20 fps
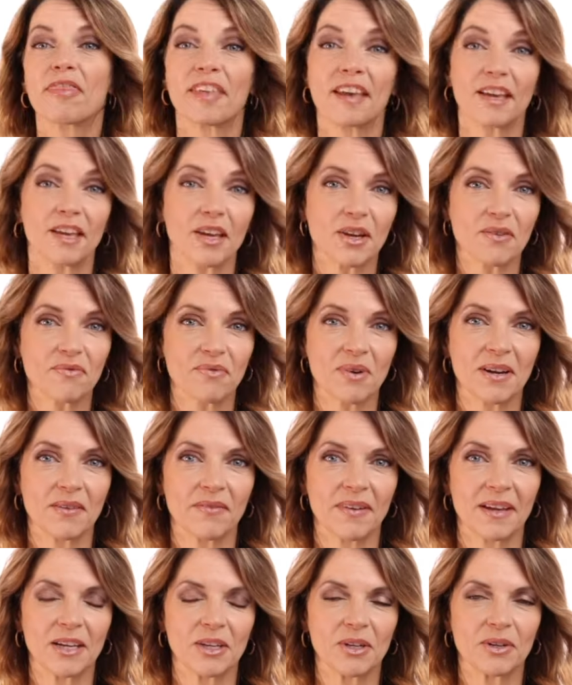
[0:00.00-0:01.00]
Thinking of
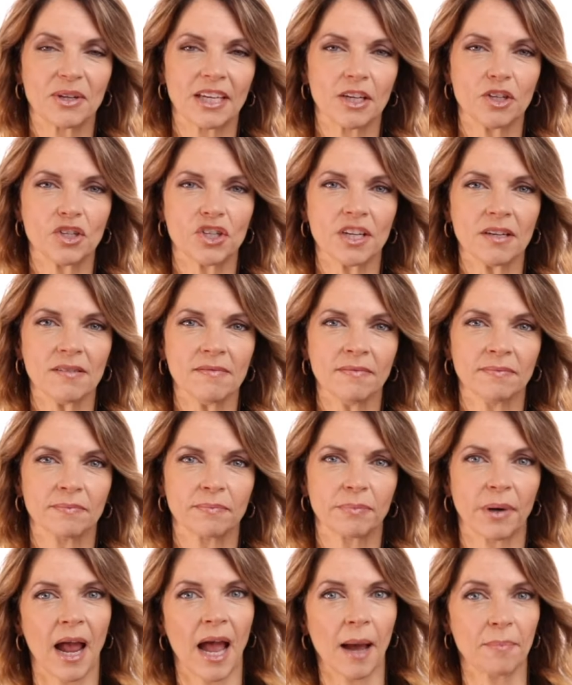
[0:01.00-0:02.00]
renovating your kitchen?
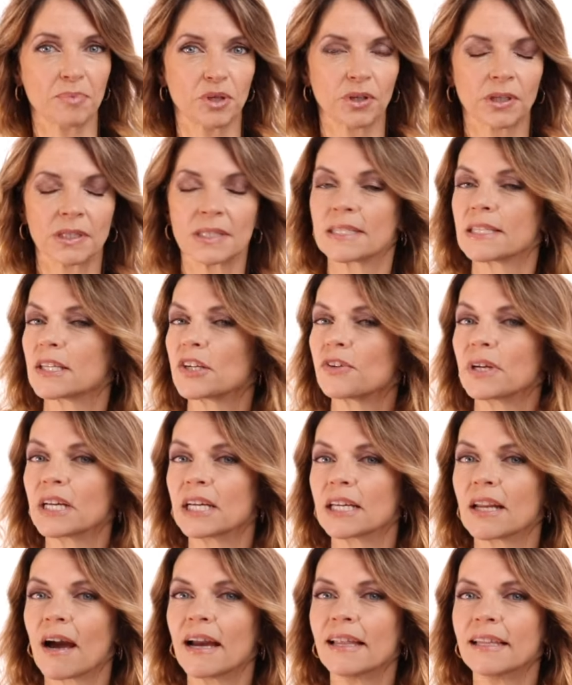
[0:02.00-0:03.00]
Perhaps you're considering
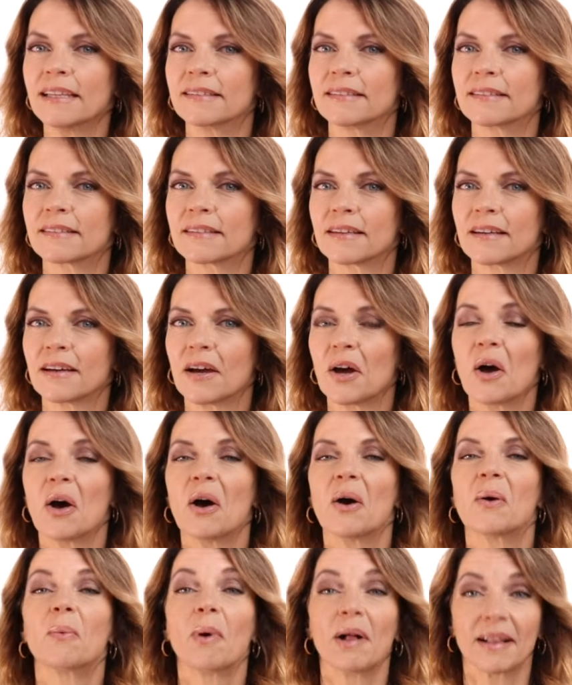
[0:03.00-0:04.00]
an island.
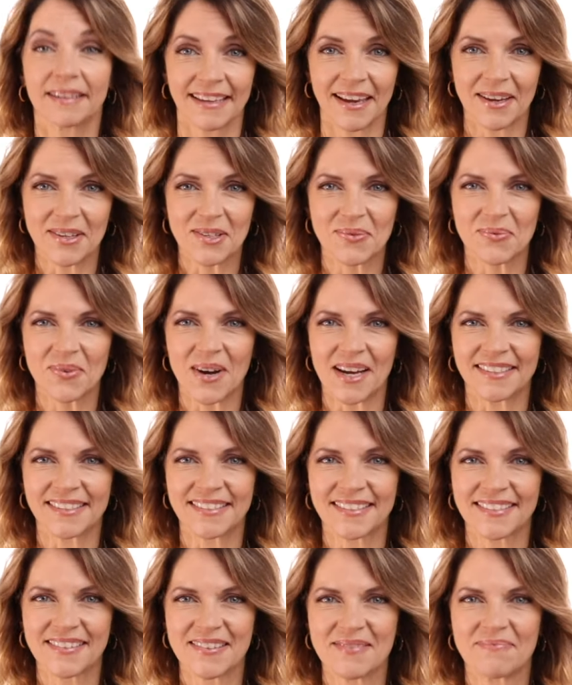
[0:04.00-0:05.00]
Well, guess
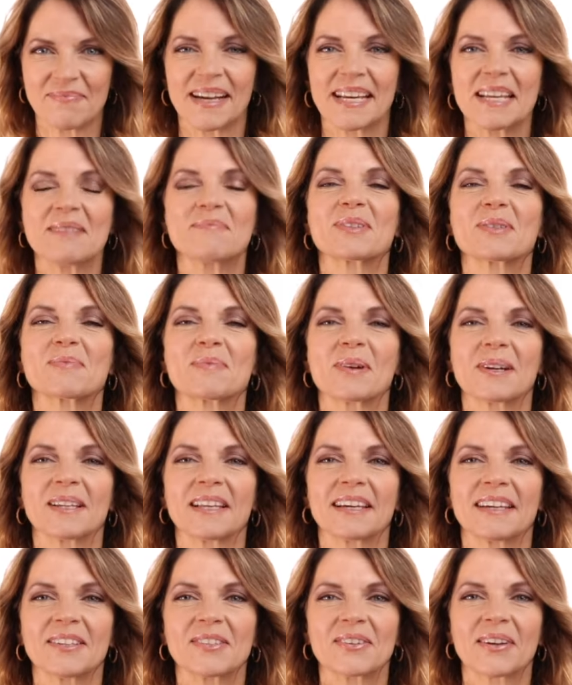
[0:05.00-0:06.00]
what? My name is
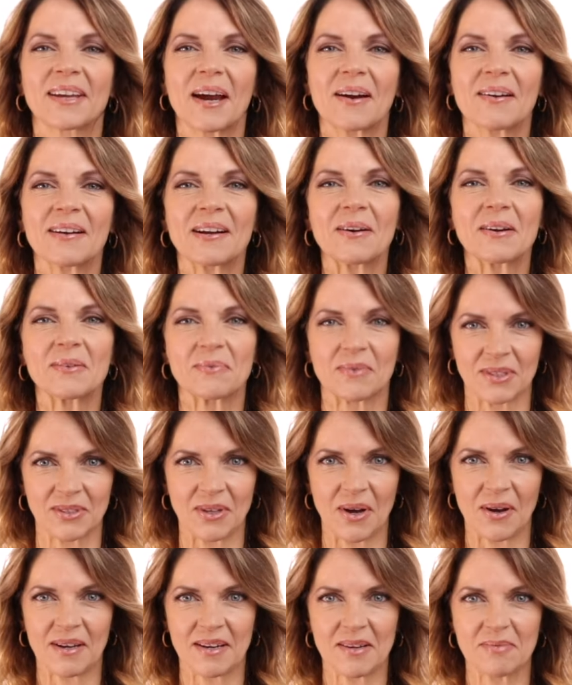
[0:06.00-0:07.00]
Marilena Tricarico and we're
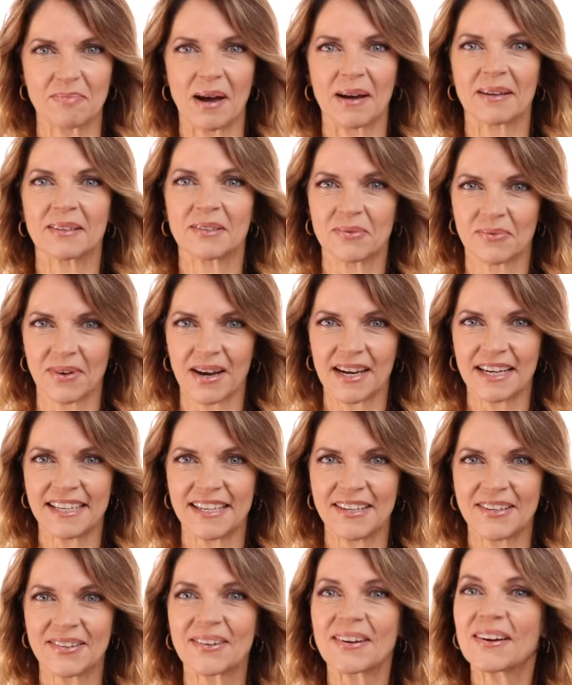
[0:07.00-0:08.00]
talking about it right
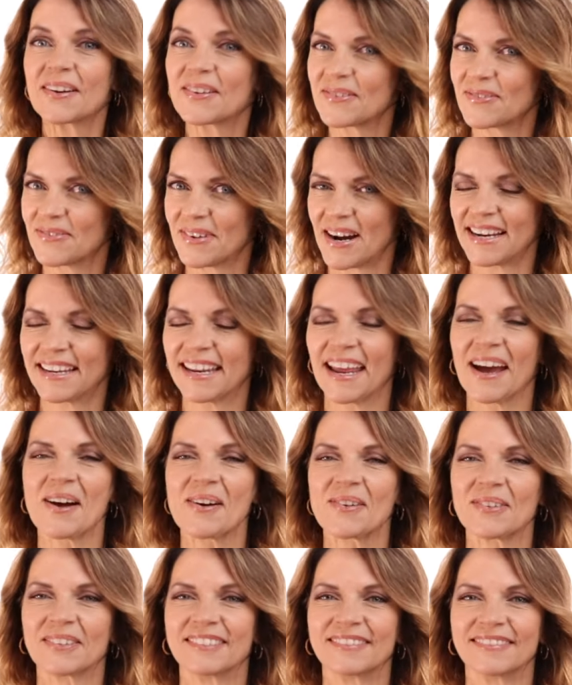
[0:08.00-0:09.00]
here, right
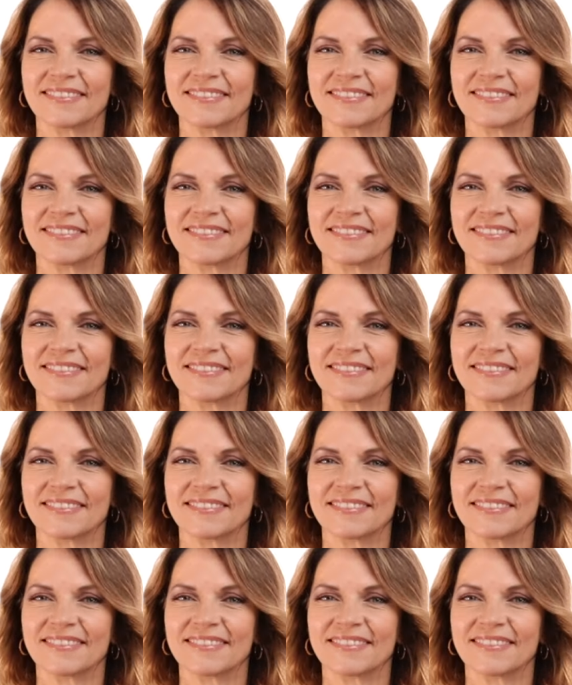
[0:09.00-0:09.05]
now.